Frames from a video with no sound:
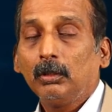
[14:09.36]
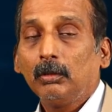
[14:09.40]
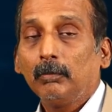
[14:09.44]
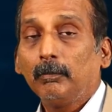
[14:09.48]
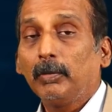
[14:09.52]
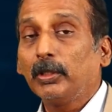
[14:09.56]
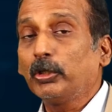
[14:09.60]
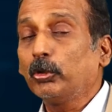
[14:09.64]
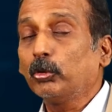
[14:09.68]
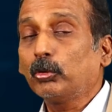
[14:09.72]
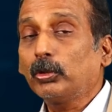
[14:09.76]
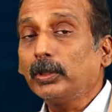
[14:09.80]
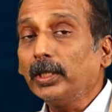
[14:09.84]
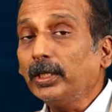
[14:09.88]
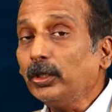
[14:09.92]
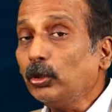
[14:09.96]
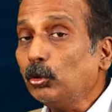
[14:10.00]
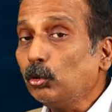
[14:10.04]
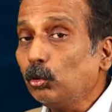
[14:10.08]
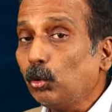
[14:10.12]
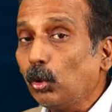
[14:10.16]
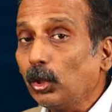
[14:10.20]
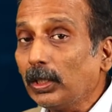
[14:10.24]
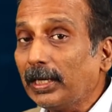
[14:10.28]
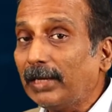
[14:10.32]
But you think
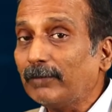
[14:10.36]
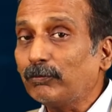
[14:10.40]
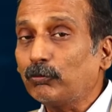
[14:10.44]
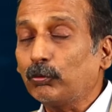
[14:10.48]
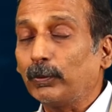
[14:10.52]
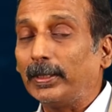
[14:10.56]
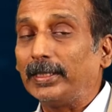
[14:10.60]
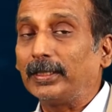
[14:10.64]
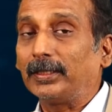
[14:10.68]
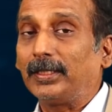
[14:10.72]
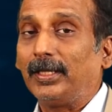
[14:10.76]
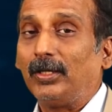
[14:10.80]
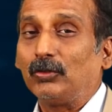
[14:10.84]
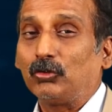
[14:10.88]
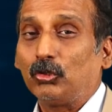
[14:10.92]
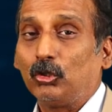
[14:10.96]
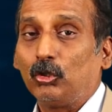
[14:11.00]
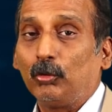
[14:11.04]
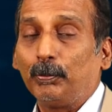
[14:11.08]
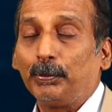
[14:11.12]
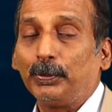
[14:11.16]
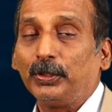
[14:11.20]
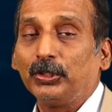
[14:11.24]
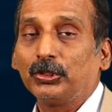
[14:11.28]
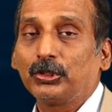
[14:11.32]
you don't have 12,000
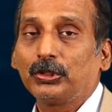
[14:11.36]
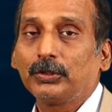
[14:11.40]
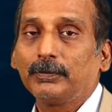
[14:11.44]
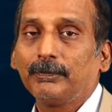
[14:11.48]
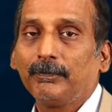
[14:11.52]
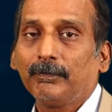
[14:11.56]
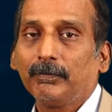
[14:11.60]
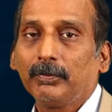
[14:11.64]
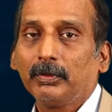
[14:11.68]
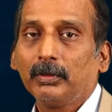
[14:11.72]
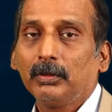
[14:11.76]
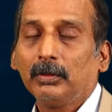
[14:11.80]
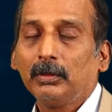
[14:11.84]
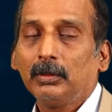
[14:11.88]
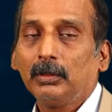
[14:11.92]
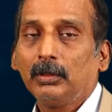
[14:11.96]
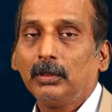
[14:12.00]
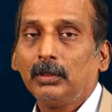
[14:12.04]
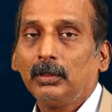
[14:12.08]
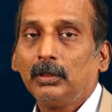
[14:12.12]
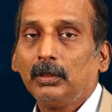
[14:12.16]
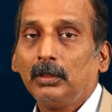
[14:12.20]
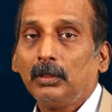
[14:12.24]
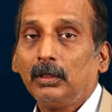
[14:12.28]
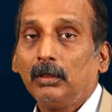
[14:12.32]
rupees.
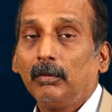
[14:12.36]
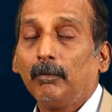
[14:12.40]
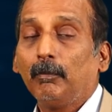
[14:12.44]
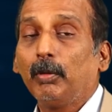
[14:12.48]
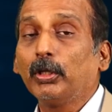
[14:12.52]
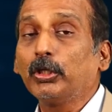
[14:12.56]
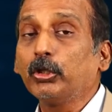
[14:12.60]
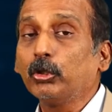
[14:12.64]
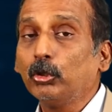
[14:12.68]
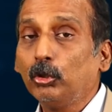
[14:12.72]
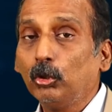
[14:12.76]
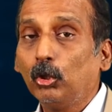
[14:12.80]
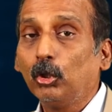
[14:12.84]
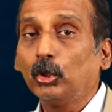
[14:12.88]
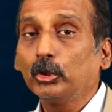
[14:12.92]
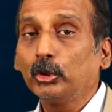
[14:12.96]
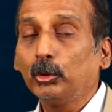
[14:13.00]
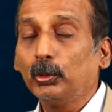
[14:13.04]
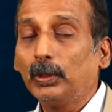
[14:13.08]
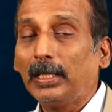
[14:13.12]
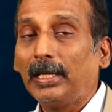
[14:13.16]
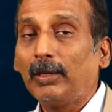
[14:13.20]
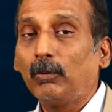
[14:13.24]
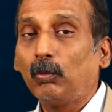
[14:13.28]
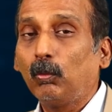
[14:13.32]
But you know
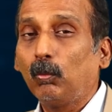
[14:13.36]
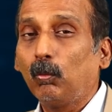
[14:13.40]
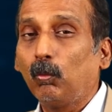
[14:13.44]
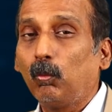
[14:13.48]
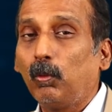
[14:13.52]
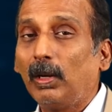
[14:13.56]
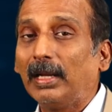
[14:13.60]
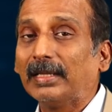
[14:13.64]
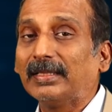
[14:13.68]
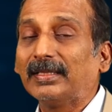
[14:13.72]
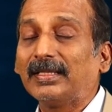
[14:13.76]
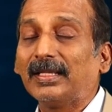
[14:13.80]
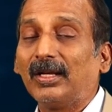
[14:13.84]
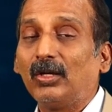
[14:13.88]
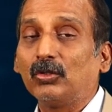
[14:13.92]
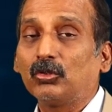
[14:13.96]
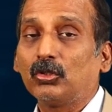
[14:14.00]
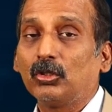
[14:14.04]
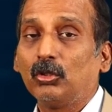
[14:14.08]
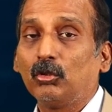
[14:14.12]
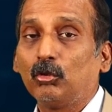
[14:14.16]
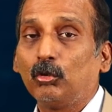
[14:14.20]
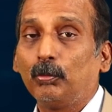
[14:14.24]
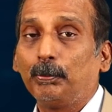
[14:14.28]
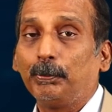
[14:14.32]
you'll have
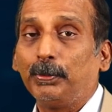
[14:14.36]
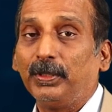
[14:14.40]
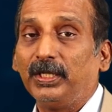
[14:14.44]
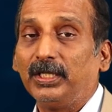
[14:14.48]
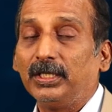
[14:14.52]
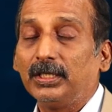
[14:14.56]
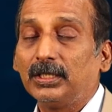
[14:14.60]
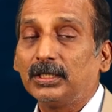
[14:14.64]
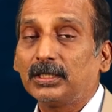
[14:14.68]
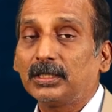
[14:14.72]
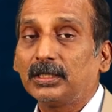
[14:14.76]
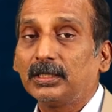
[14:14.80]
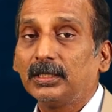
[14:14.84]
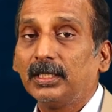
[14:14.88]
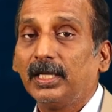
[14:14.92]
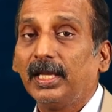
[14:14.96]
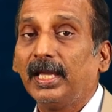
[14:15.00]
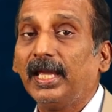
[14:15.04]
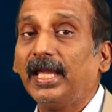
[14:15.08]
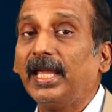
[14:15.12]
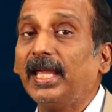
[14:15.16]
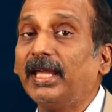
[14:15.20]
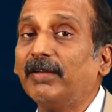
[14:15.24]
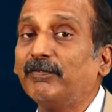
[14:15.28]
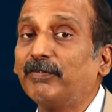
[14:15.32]
1,000 rupees
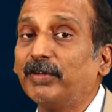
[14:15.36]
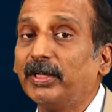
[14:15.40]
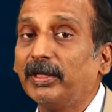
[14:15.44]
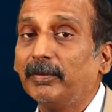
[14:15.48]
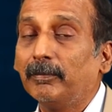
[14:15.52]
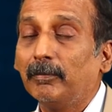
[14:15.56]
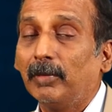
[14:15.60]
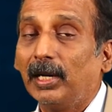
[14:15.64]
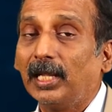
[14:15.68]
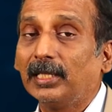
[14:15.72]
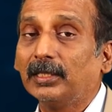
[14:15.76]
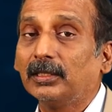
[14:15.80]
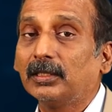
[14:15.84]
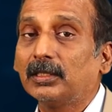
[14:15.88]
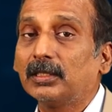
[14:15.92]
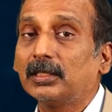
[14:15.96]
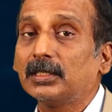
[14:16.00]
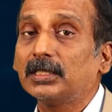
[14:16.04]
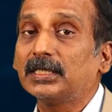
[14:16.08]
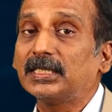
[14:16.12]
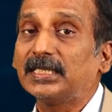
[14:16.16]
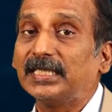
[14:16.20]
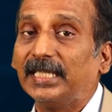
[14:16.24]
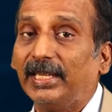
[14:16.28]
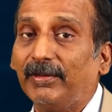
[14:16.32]
every
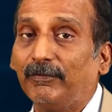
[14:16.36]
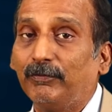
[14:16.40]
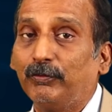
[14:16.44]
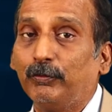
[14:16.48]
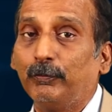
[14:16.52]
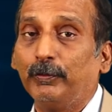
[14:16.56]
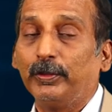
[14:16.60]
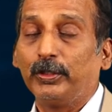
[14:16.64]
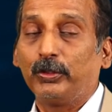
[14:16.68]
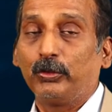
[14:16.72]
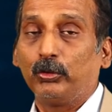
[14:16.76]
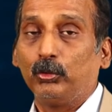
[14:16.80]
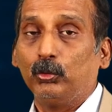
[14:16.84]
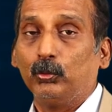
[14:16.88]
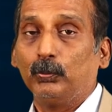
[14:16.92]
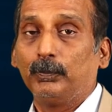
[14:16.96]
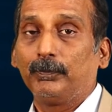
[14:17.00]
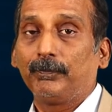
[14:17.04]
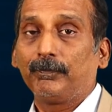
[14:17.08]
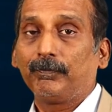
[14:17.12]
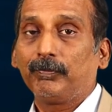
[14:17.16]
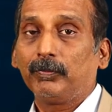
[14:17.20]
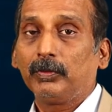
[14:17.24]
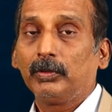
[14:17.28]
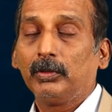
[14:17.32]
month saved with you.
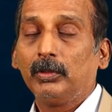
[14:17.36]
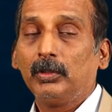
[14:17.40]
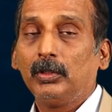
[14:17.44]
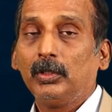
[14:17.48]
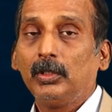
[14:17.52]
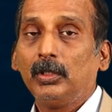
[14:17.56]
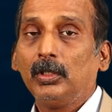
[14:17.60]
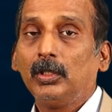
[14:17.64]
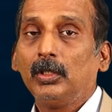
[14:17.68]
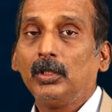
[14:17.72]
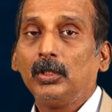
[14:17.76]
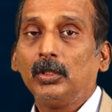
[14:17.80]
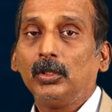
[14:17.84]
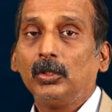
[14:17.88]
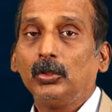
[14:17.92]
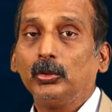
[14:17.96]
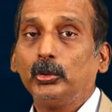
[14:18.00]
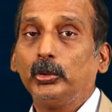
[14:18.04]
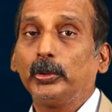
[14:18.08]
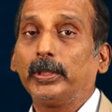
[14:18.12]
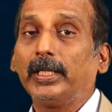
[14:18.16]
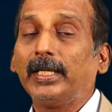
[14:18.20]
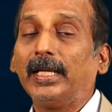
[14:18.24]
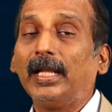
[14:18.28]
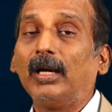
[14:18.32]

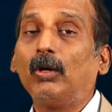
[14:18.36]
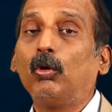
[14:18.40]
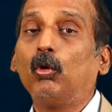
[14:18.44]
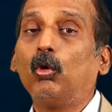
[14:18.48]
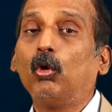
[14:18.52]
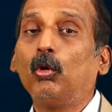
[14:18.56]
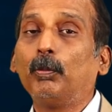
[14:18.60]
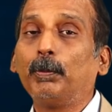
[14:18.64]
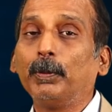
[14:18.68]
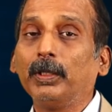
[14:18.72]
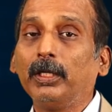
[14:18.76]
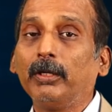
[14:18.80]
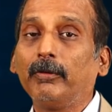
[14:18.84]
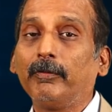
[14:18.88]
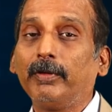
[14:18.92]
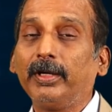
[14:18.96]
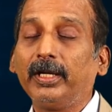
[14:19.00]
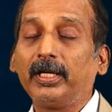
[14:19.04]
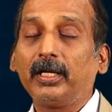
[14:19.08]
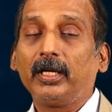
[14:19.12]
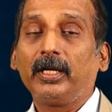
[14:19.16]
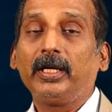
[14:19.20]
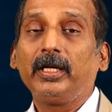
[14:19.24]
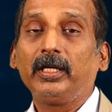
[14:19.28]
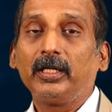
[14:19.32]
You can now open a
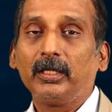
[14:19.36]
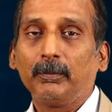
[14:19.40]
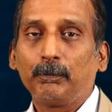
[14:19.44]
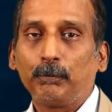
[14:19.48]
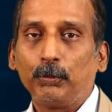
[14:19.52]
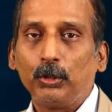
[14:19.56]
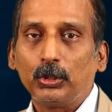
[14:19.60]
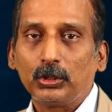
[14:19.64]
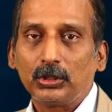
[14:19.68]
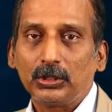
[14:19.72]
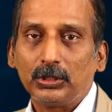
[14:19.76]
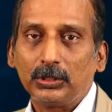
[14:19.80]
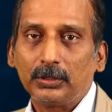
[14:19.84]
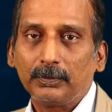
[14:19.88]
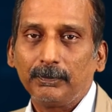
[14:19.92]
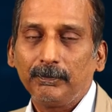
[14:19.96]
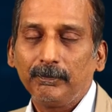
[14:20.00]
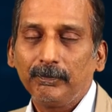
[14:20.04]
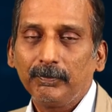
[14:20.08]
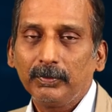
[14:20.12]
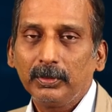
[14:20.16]
recurring deposit.